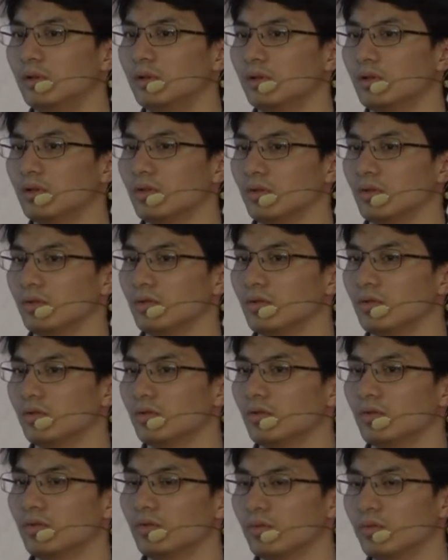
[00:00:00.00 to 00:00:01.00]

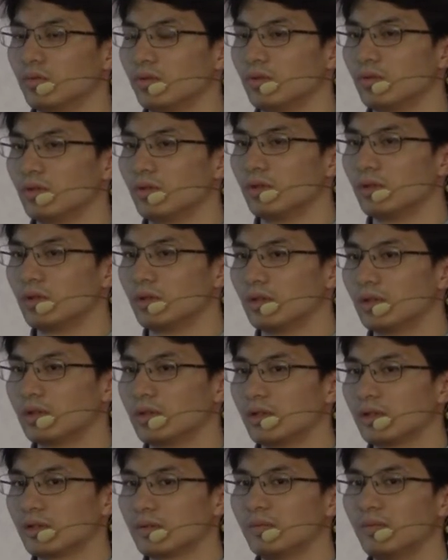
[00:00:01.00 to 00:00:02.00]
it
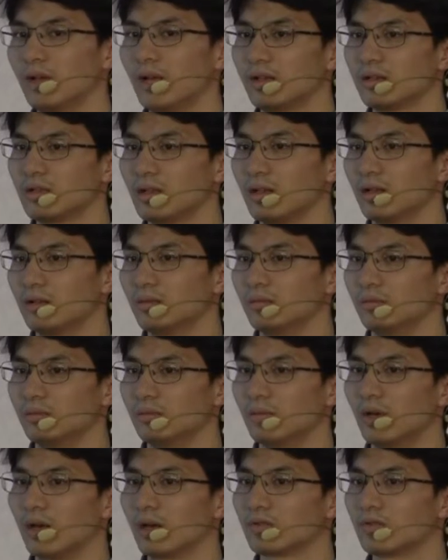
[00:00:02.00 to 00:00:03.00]
doesn't matter
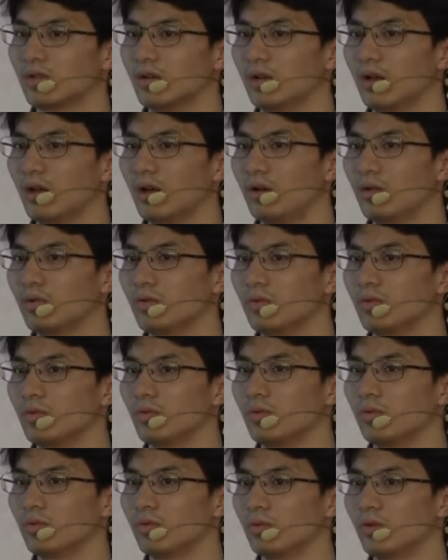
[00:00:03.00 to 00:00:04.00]
actually how
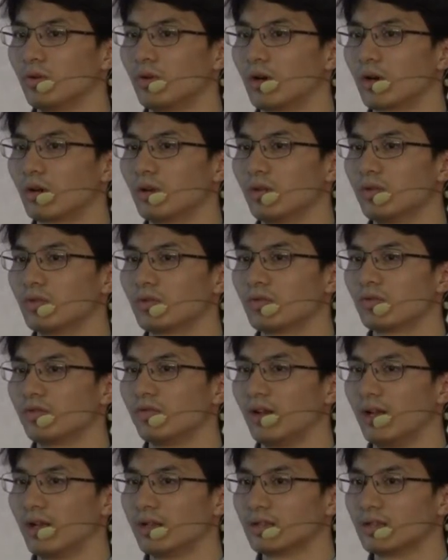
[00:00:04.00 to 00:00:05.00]
you are going to
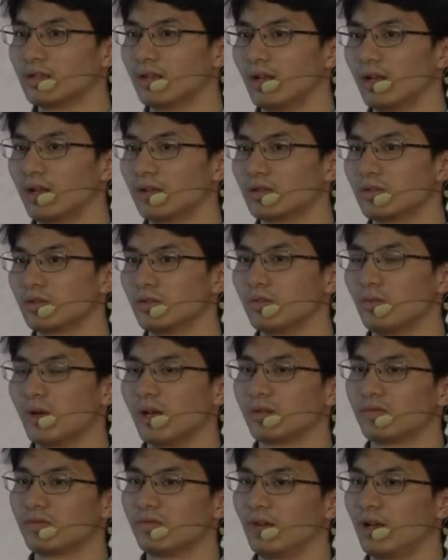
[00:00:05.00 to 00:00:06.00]
flash that. You
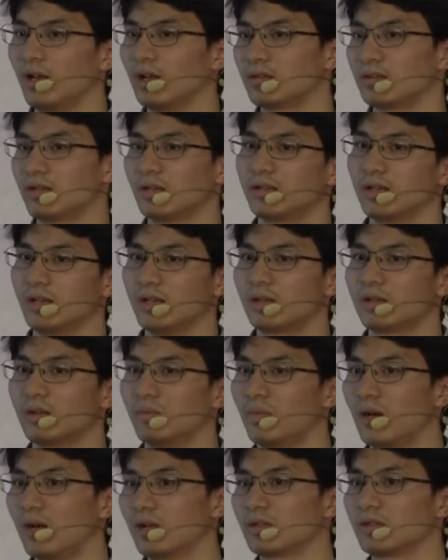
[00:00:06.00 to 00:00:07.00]
might flash the data
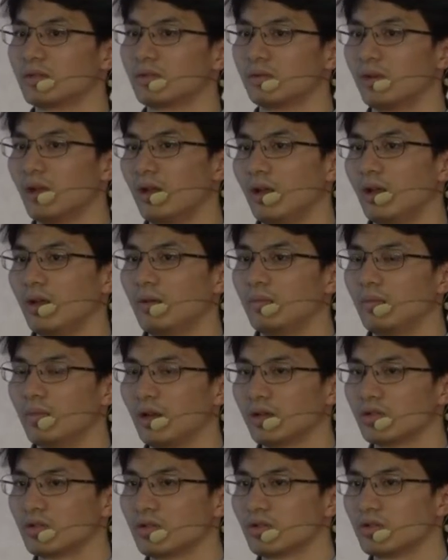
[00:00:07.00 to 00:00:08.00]
much
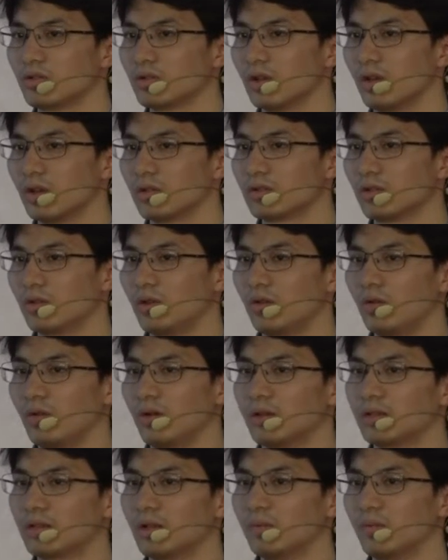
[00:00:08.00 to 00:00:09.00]

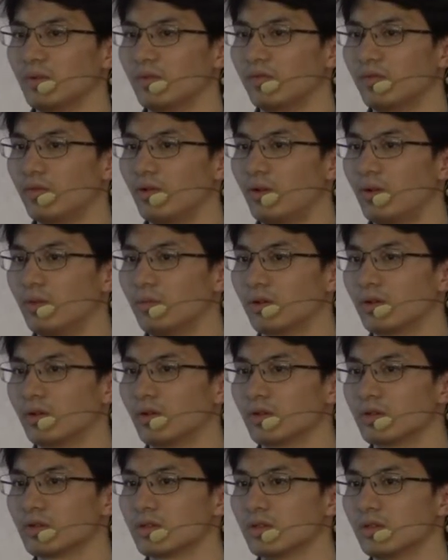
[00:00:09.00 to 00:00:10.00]
slower than before
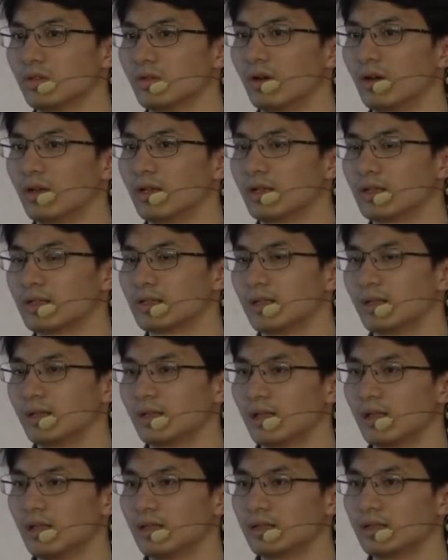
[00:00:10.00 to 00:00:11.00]
because you are
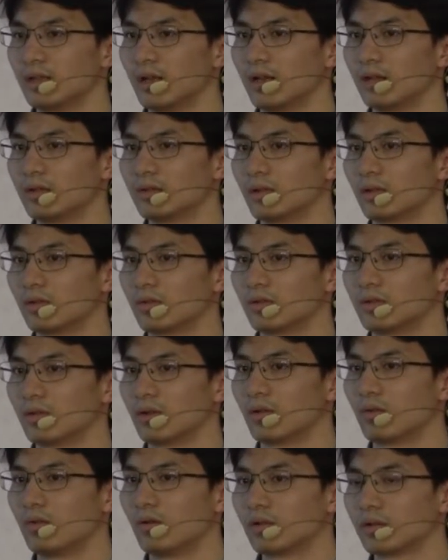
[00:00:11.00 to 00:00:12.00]
exceeding
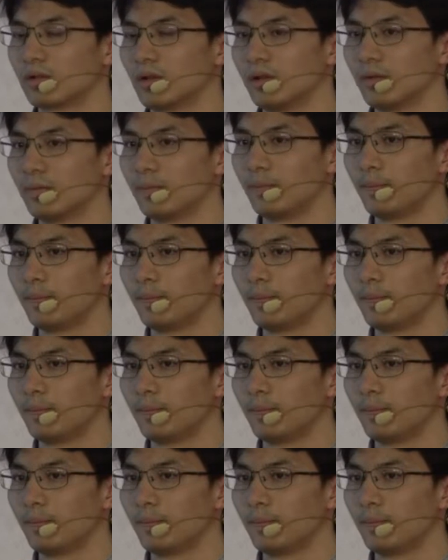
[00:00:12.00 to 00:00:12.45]
the quota.